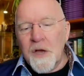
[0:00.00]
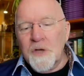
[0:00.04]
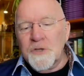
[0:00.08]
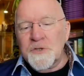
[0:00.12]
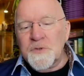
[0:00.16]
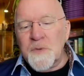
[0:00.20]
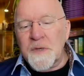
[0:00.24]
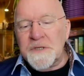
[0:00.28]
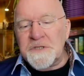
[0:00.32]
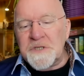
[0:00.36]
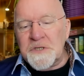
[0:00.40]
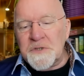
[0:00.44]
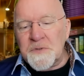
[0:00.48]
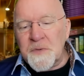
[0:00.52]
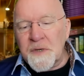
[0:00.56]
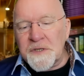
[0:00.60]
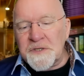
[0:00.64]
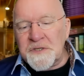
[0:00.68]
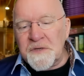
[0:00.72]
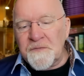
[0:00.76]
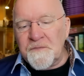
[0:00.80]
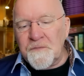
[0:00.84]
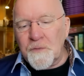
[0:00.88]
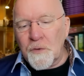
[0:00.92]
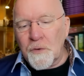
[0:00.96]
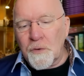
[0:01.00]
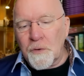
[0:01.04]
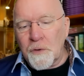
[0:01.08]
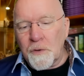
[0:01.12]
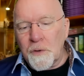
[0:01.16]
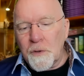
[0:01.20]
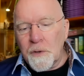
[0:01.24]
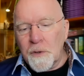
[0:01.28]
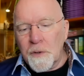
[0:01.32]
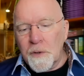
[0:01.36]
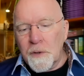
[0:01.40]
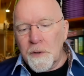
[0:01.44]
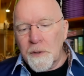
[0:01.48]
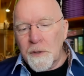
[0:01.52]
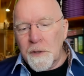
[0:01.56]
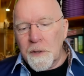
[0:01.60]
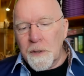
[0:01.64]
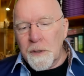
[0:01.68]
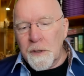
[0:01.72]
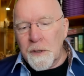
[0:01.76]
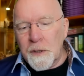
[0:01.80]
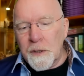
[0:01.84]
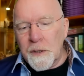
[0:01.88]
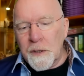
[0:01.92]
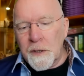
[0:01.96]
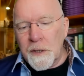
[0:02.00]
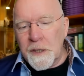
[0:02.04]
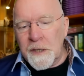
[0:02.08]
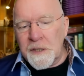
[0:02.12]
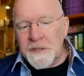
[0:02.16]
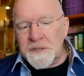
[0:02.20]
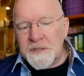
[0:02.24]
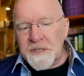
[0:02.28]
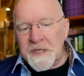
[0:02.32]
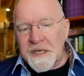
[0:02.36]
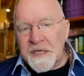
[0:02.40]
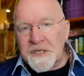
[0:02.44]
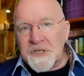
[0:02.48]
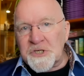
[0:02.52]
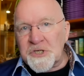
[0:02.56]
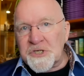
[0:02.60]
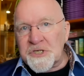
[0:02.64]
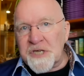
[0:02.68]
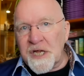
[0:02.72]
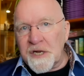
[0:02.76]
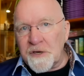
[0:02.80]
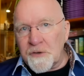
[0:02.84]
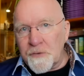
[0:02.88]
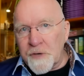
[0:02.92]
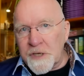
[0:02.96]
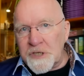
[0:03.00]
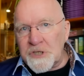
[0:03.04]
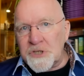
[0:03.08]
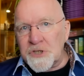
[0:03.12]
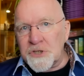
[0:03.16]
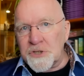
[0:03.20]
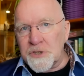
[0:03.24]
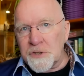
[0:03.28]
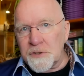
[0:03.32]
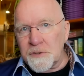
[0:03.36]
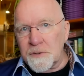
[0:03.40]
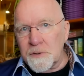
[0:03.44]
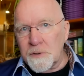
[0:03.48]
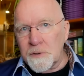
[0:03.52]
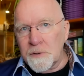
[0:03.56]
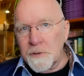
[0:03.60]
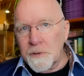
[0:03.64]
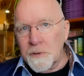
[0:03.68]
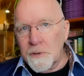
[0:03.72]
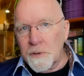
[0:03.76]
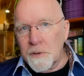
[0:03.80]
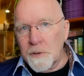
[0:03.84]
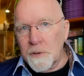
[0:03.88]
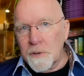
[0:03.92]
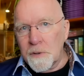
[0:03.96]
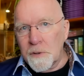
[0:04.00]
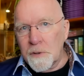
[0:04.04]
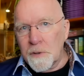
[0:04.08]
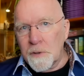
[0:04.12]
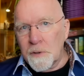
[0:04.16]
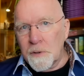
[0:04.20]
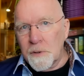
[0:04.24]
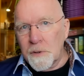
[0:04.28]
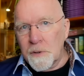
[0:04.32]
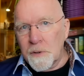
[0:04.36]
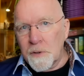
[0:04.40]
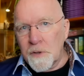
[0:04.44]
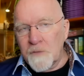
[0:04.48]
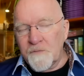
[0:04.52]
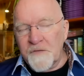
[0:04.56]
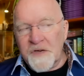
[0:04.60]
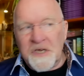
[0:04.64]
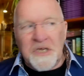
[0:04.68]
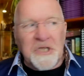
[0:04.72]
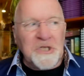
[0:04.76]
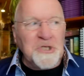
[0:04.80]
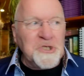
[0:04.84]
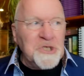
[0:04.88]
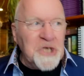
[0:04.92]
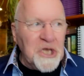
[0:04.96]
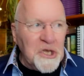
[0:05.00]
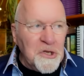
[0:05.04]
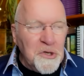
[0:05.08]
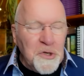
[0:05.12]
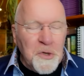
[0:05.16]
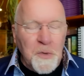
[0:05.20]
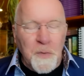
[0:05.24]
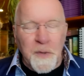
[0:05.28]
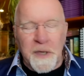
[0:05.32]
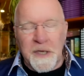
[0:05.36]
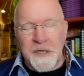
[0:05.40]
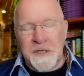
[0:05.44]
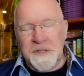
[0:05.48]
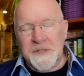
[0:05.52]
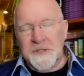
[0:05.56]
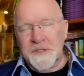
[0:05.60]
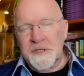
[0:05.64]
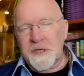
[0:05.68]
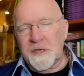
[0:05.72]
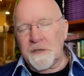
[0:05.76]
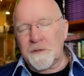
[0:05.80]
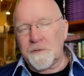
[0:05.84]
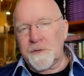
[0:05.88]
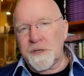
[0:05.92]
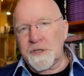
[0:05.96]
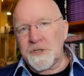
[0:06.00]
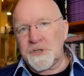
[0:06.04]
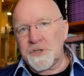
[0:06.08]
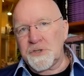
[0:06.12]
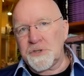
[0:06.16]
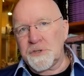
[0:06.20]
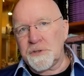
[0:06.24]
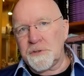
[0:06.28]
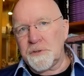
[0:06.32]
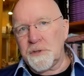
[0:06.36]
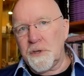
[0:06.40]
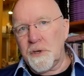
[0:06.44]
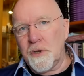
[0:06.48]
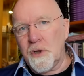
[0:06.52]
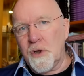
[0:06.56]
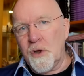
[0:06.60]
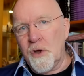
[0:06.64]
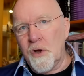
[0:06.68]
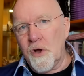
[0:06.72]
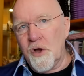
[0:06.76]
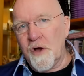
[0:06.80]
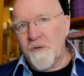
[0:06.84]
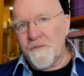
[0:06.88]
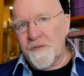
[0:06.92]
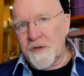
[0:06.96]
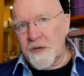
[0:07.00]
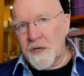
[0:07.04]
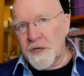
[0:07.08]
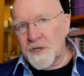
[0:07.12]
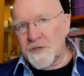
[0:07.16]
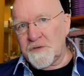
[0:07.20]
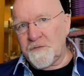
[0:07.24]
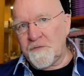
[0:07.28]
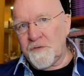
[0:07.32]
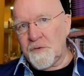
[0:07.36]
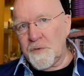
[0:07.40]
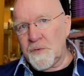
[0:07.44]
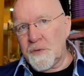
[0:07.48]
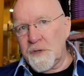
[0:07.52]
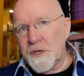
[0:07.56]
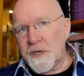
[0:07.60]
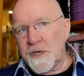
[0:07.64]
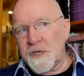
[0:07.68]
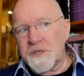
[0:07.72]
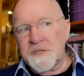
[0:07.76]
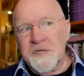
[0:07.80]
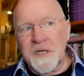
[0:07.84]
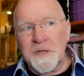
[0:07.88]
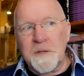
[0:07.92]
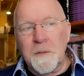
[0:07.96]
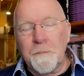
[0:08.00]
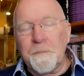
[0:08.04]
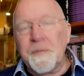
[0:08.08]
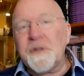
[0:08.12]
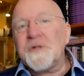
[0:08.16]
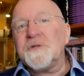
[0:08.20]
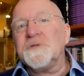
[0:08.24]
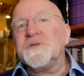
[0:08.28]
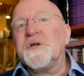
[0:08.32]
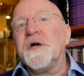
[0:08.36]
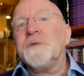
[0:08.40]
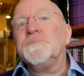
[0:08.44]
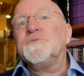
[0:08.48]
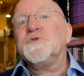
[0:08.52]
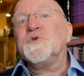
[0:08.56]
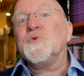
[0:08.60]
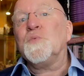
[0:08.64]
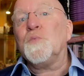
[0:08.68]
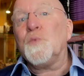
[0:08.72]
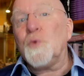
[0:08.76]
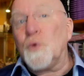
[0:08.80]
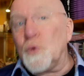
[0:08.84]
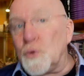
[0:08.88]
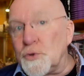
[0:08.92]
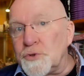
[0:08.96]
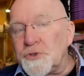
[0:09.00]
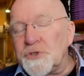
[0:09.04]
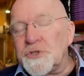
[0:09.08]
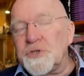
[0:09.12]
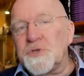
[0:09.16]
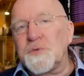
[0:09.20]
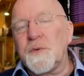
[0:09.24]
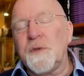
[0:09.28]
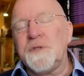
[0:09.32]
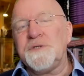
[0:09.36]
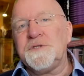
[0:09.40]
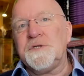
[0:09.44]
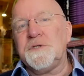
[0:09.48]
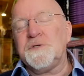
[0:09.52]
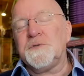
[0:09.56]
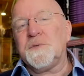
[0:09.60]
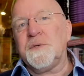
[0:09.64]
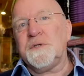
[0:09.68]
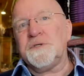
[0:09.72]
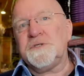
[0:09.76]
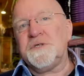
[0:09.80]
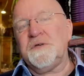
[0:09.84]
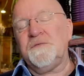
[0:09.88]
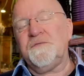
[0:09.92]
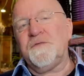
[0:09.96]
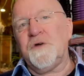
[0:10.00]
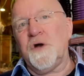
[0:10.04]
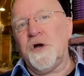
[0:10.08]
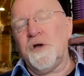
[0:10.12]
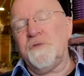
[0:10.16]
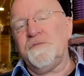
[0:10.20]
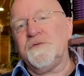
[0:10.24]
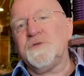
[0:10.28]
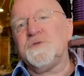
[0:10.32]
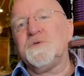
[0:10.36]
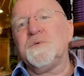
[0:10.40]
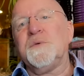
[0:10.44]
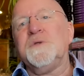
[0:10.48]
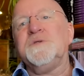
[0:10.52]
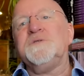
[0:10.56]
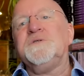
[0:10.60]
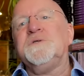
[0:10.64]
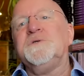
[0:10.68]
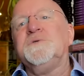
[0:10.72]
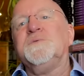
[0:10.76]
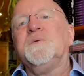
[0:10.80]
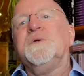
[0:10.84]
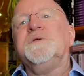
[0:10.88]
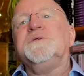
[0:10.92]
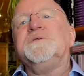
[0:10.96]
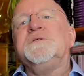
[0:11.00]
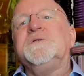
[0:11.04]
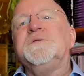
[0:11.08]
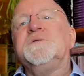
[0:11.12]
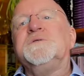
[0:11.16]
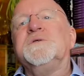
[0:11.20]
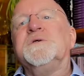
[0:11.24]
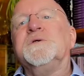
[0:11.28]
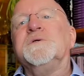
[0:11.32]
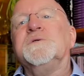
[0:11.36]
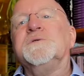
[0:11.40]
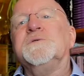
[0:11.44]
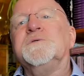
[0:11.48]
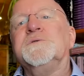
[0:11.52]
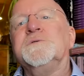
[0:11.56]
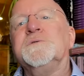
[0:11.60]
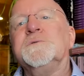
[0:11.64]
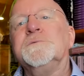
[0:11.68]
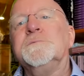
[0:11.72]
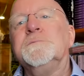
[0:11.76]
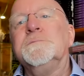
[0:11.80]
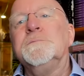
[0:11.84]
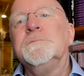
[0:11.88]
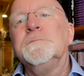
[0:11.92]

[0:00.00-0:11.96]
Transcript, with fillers: twenty twenty-four is the acceleration, the continuing acceleration of the last few years in the build-up towards twenty twenty-five and twenty twenty-six.